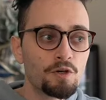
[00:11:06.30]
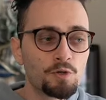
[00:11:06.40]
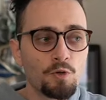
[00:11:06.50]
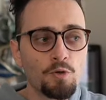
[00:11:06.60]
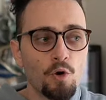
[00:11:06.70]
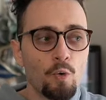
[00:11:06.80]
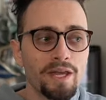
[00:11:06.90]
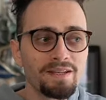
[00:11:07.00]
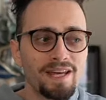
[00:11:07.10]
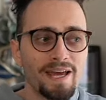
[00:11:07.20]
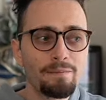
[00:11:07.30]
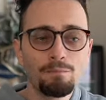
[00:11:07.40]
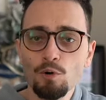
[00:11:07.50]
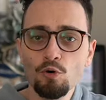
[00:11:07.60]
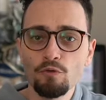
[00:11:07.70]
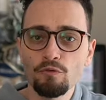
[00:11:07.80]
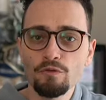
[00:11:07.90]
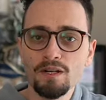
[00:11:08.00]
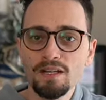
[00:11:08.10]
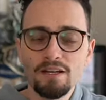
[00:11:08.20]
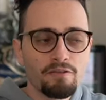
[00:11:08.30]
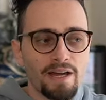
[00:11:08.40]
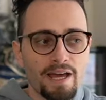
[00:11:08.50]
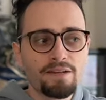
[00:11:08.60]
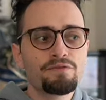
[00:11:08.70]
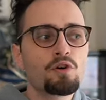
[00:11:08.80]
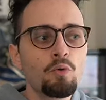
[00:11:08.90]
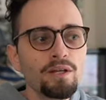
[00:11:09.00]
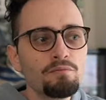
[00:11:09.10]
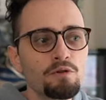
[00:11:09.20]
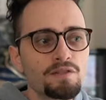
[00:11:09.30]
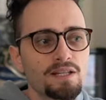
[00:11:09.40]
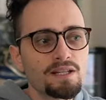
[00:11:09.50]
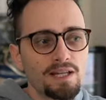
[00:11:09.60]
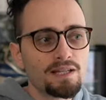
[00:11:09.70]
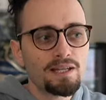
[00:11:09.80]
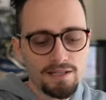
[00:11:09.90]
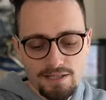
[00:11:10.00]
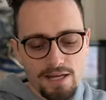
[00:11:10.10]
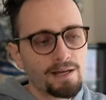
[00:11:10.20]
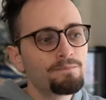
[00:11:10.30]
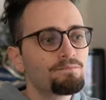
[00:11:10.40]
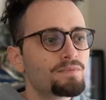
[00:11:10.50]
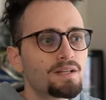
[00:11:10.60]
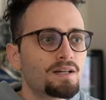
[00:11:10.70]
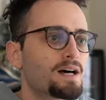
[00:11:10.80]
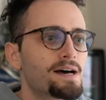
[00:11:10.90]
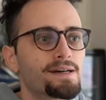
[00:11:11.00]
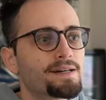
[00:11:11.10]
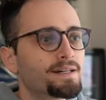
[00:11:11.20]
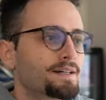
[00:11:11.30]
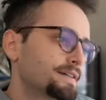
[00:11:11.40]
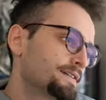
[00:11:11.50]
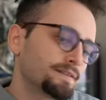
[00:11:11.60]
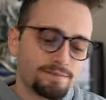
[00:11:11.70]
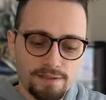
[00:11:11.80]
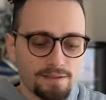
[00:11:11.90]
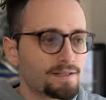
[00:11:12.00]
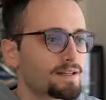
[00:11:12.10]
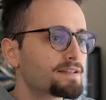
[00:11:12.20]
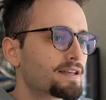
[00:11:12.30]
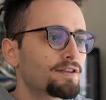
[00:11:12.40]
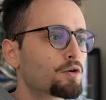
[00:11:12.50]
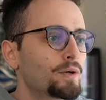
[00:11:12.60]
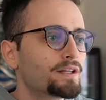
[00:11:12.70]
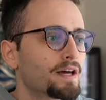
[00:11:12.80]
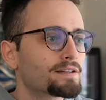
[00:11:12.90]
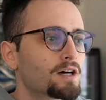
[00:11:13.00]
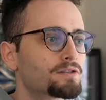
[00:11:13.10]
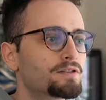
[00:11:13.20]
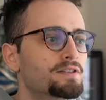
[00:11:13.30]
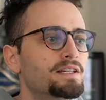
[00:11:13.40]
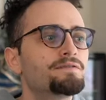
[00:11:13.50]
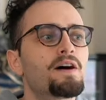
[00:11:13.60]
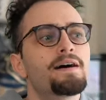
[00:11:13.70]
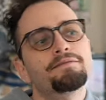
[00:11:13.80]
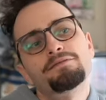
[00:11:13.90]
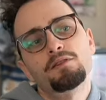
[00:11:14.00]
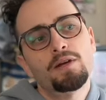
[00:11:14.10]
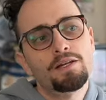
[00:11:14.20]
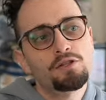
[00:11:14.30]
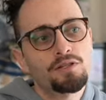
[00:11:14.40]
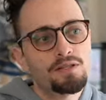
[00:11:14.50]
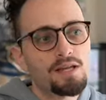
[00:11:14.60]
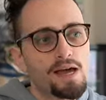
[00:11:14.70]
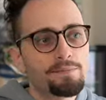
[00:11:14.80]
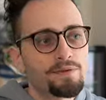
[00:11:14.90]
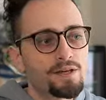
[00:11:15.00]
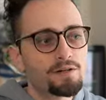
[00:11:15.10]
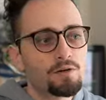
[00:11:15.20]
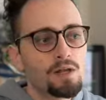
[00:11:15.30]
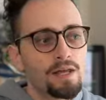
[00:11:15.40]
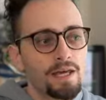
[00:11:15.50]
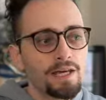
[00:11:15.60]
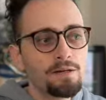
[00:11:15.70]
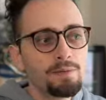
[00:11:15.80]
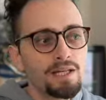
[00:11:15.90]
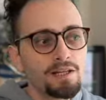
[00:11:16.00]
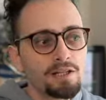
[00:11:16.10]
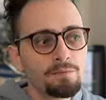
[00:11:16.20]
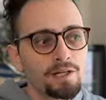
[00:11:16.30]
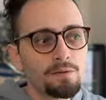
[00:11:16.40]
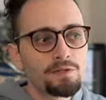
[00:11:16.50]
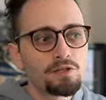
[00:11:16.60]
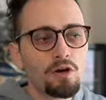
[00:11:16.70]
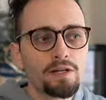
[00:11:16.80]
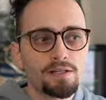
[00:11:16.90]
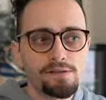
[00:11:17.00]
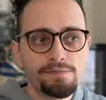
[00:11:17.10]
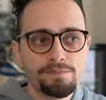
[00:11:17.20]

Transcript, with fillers: So the queen can't move, right? And if the queen moves, let, let, let, let's say, uh, let, us say the queen had gone to d5, okay, just as a hypothetical, it immediately becomes a target.